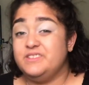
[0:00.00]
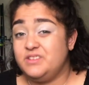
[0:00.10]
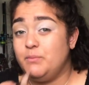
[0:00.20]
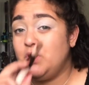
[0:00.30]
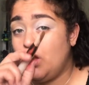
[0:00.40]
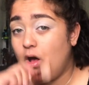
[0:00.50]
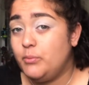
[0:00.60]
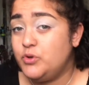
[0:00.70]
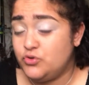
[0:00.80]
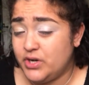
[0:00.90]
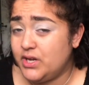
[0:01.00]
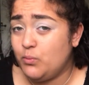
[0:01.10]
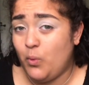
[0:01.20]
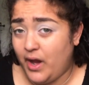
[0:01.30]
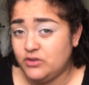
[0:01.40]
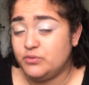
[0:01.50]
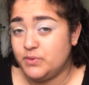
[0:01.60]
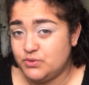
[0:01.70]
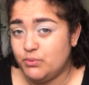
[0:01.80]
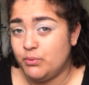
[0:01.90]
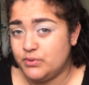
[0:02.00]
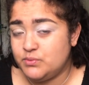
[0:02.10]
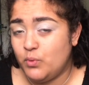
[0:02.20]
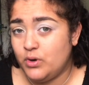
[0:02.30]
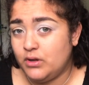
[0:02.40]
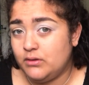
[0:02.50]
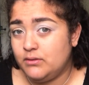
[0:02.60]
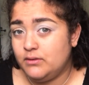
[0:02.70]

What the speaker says: Some of y'all been drinking way too much Woolworths water.